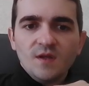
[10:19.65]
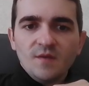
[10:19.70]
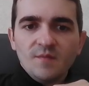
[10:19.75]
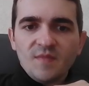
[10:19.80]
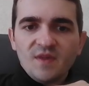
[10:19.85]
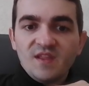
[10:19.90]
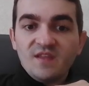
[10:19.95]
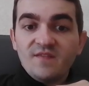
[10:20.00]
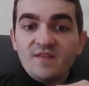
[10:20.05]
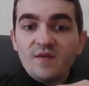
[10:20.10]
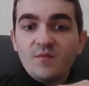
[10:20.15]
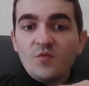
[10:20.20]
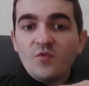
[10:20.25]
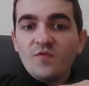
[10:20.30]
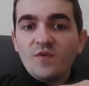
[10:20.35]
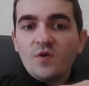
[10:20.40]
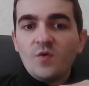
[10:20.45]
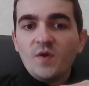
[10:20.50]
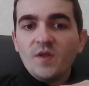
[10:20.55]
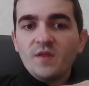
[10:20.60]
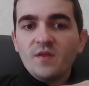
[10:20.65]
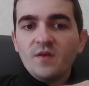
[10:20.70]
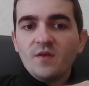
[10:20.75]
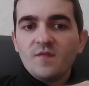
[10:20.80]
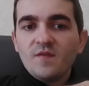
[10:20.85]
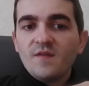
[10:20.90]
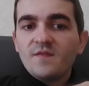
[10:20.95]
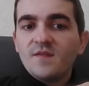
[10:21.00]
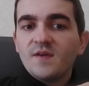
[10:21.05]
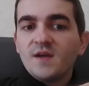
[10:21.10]
But if we move a queen here,
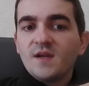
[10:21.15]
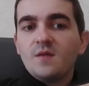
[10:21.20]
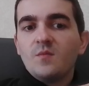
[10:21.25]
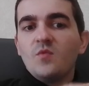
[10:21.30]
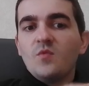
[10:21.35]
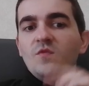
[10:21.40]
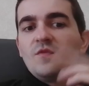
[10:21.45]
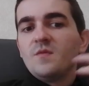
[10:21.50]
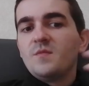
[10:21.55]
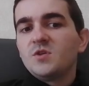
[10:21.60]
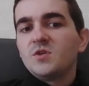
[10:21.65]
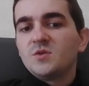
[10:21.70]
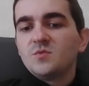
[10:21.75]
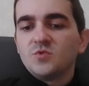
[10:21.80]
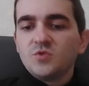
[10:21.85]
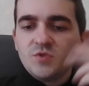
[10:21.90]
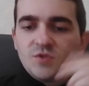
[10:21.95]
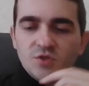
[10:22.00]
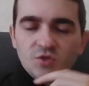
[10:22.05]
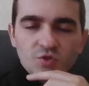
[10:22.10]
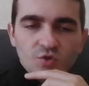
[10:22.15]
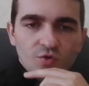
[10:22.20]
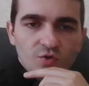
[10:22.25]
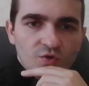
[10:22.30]
then we cannot move a bishop to c2.